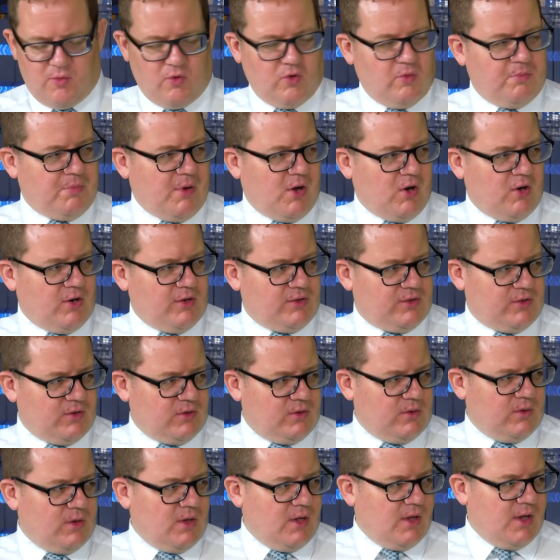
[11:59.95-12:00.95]
or Boris
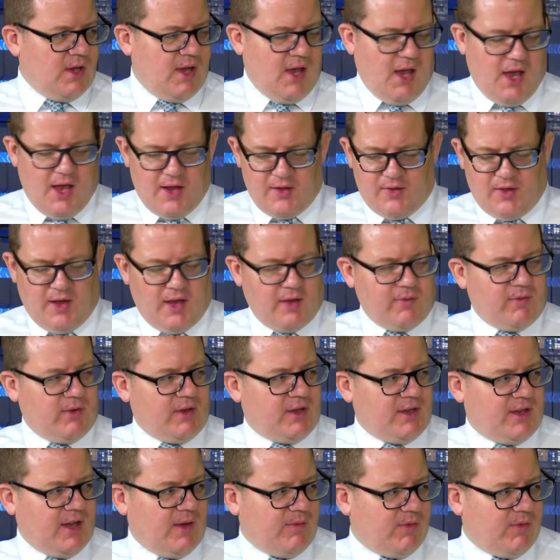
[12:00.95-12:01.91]
or Ed Davey could ever